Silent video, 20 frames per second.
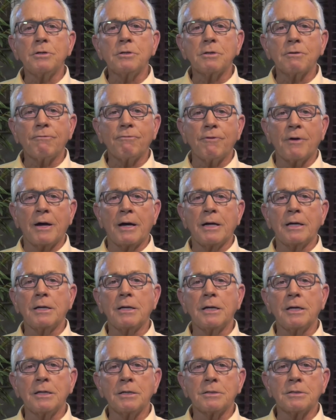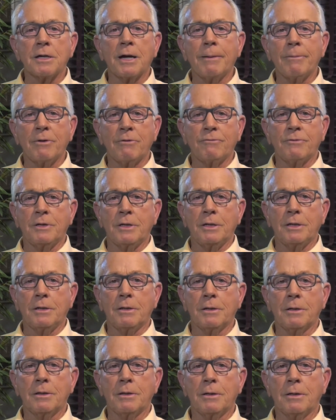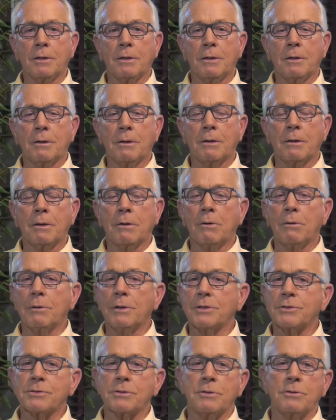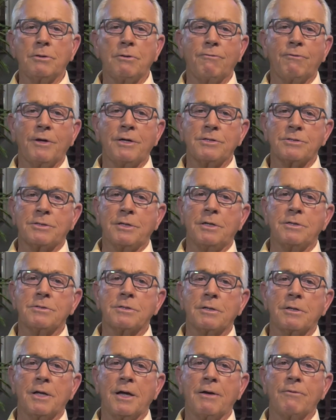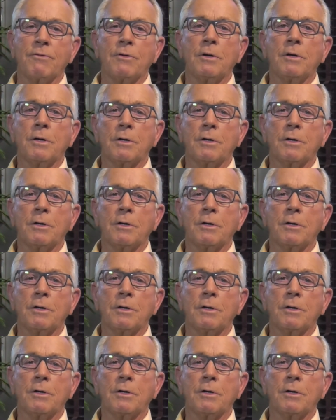to find in time of need." Oh, listen, do you face needs in life?